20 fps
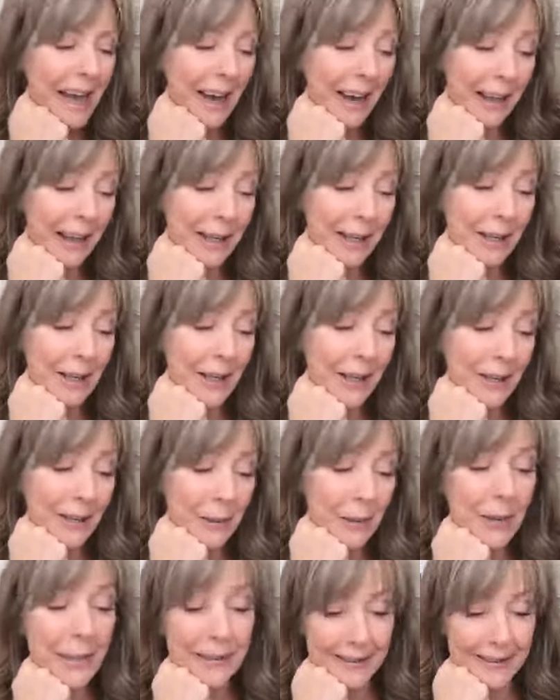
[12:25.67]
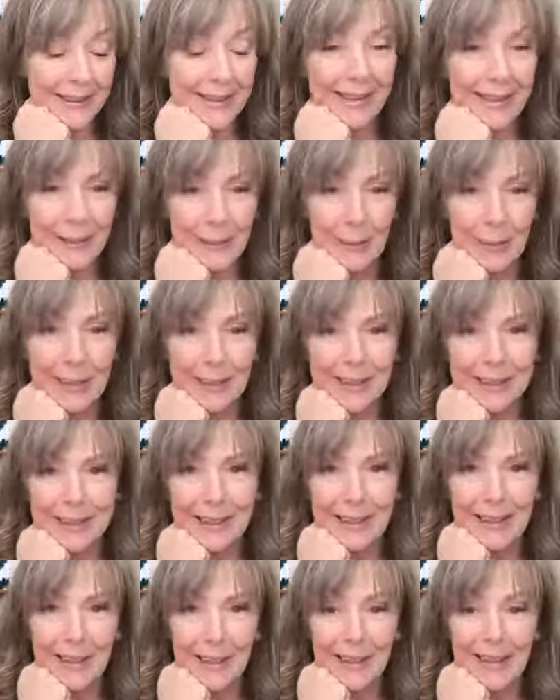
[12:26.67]
and the reason is because
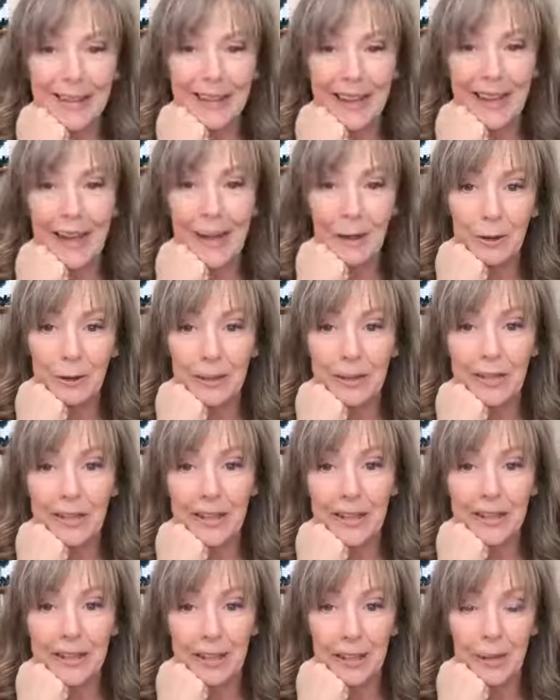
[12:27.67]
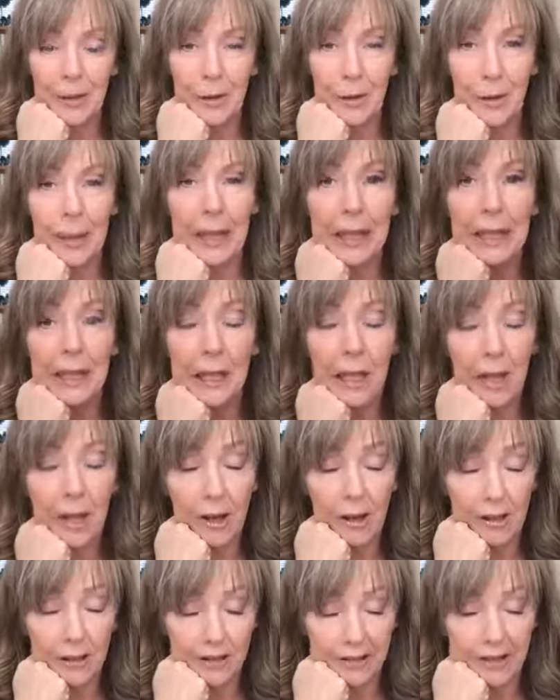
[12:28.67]
I learned how to say no a
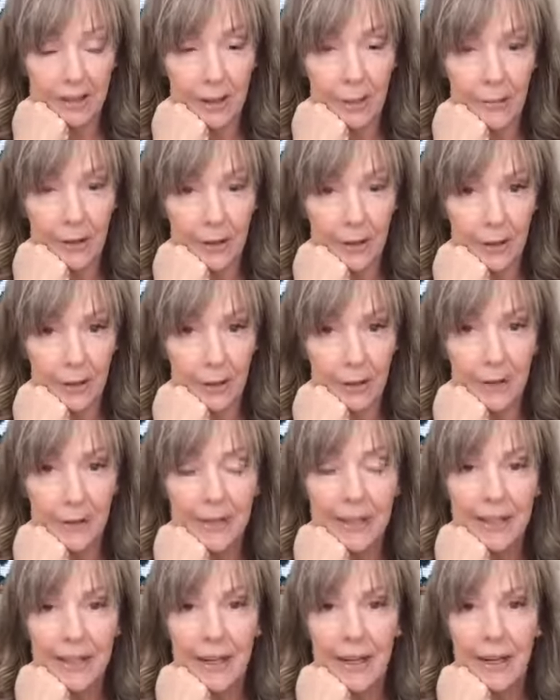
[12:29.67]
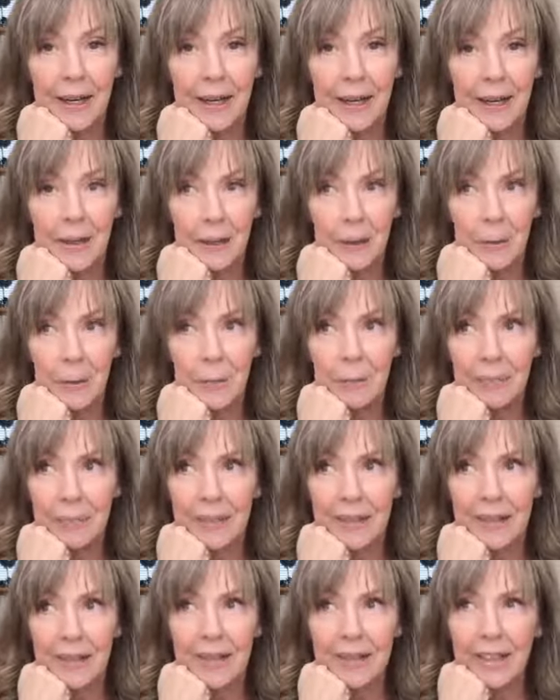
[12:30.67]
long time ago.
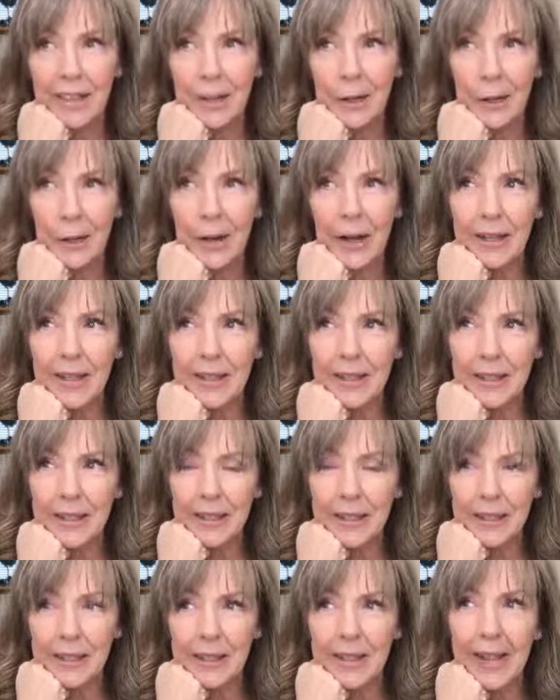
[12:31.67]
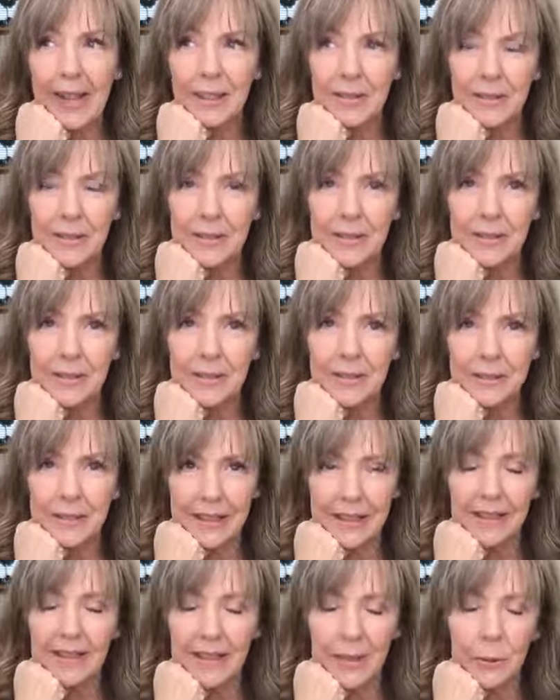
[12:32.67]
You know, I think as a
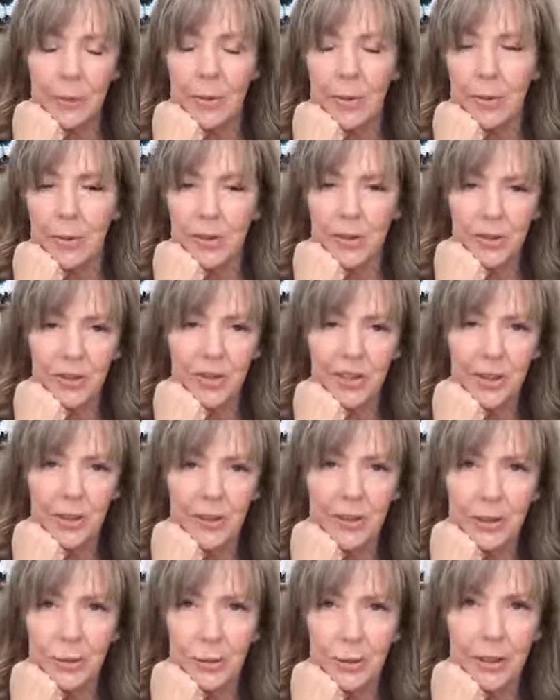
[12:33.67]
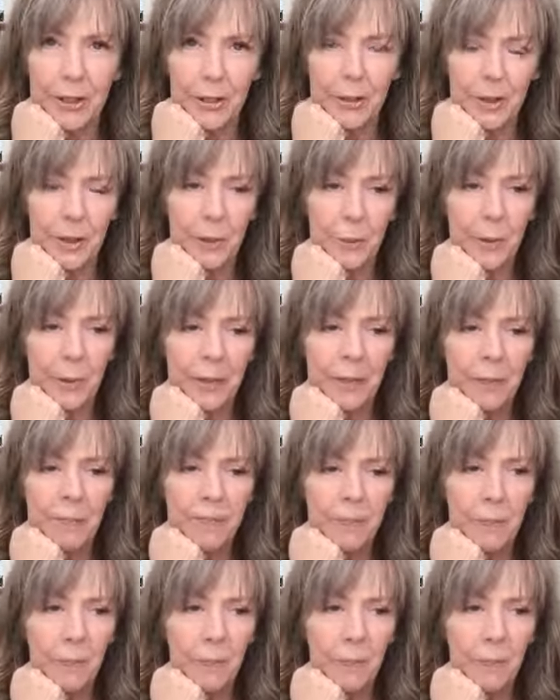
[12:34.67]
TV producer, you know, that's what I used to be.